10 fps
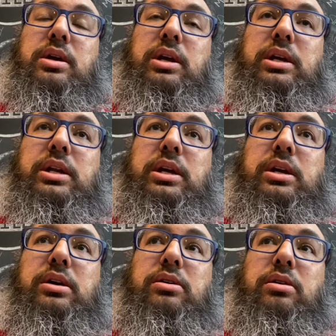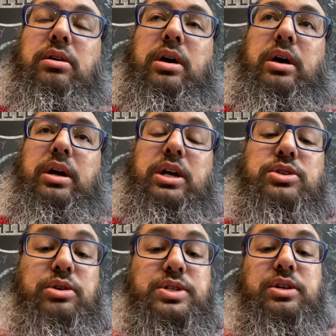any
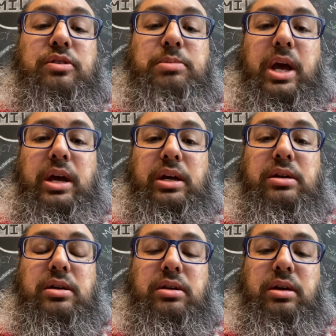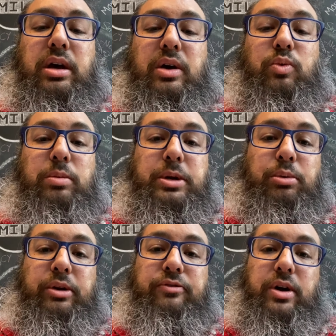interest you paid will be
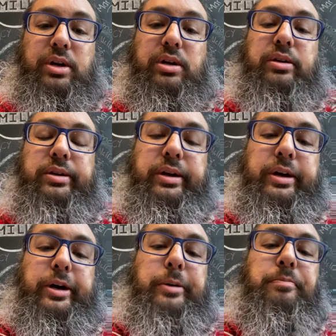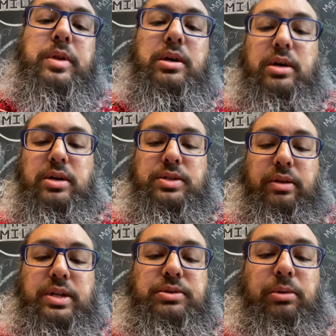refunded.
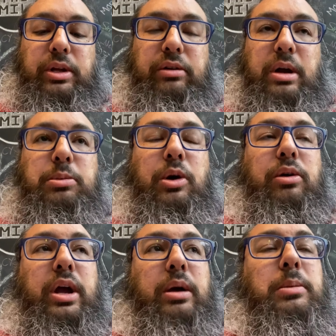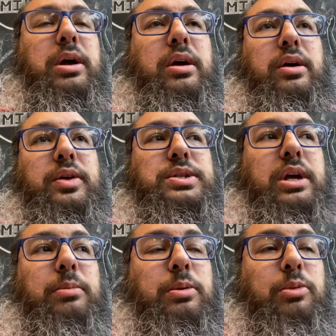So that's a really great program. There's a
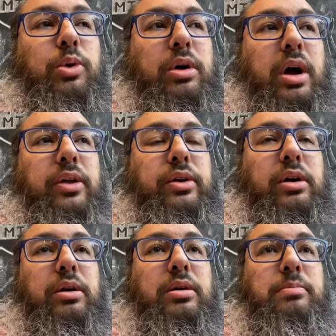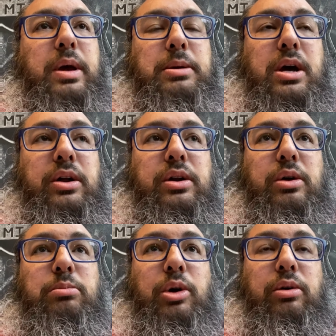couple more other maybe
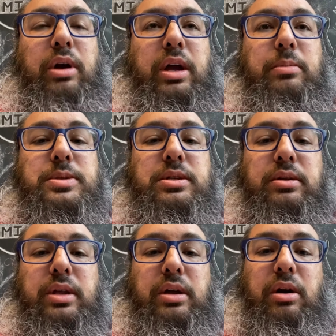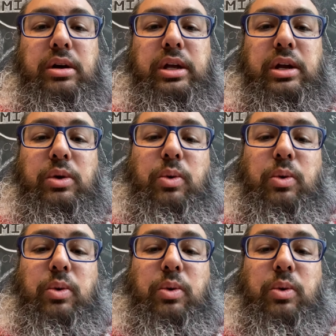unknown programs that aren't getting